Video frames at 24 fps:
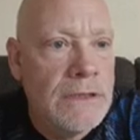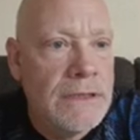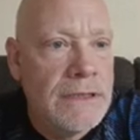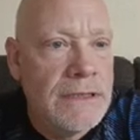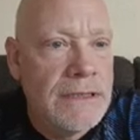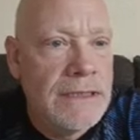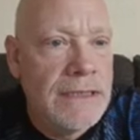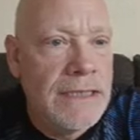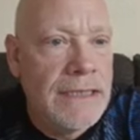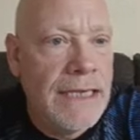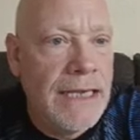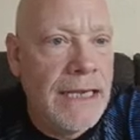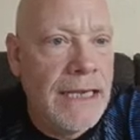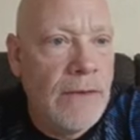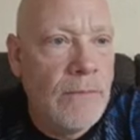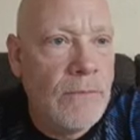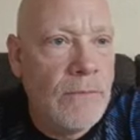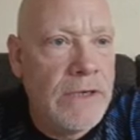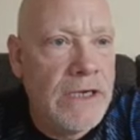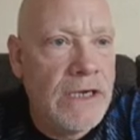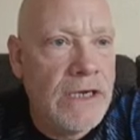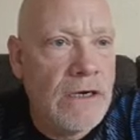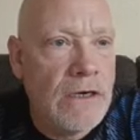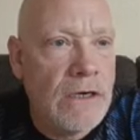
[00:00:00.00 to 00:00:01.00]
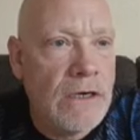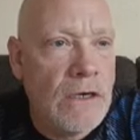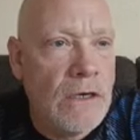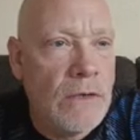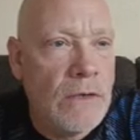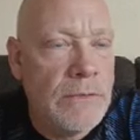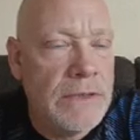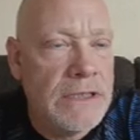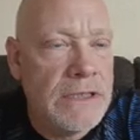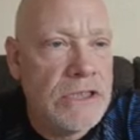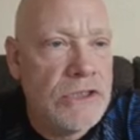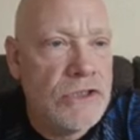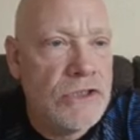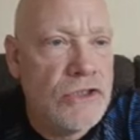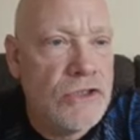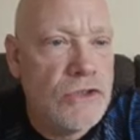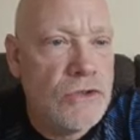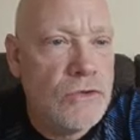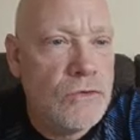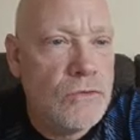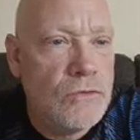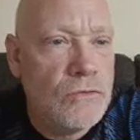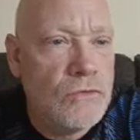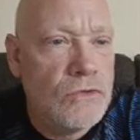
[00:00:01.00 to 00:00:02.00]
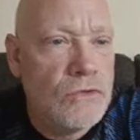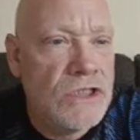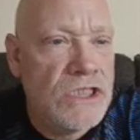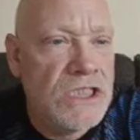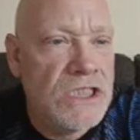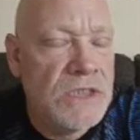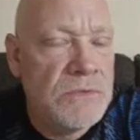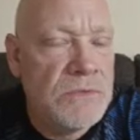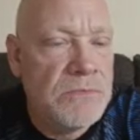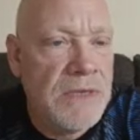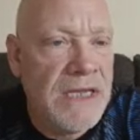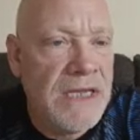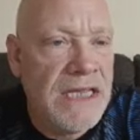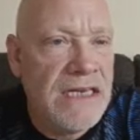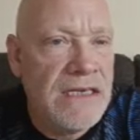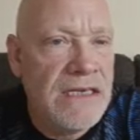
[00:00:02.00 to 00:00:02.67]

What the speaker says: and we are going to spin